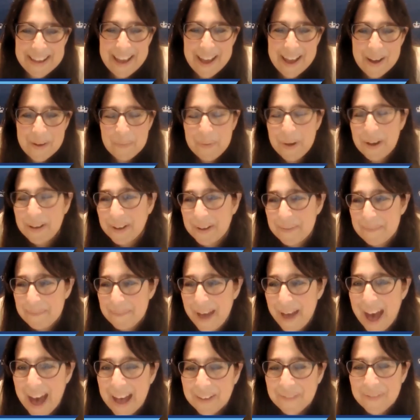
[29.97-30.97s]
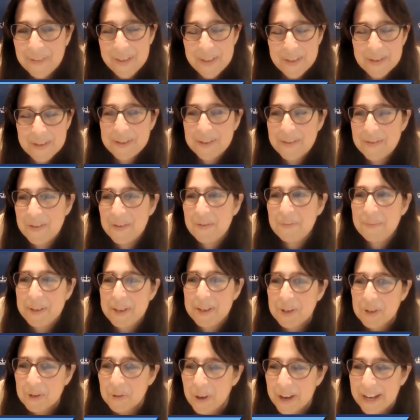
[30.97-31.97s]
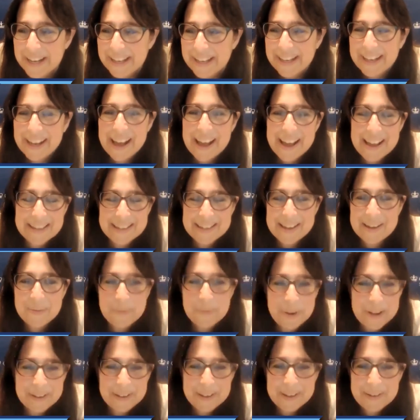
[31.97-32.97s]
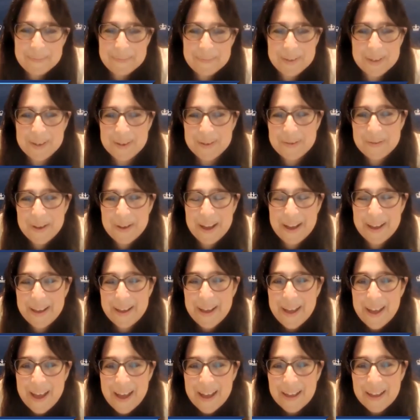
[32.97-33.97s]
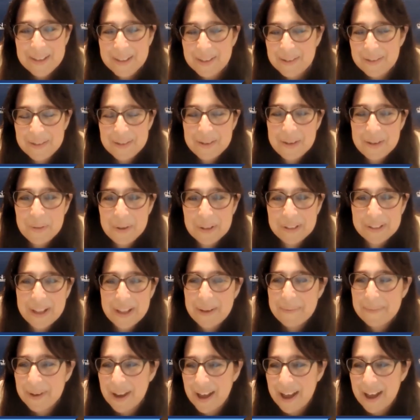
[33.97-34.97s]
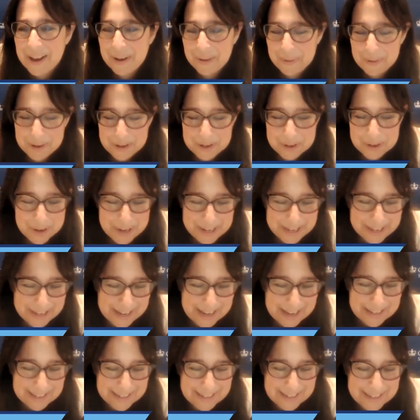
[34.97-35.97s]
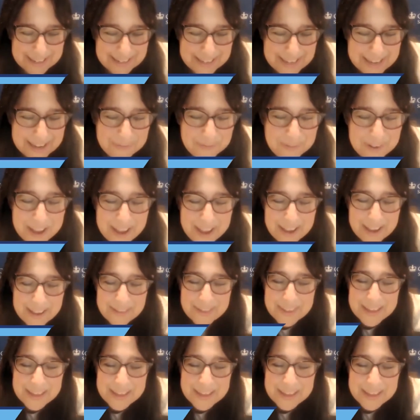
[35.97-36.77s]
Uh, welcome back for those of you who've been joining us, and welcome to uh, to new alumni who are joining us this evening.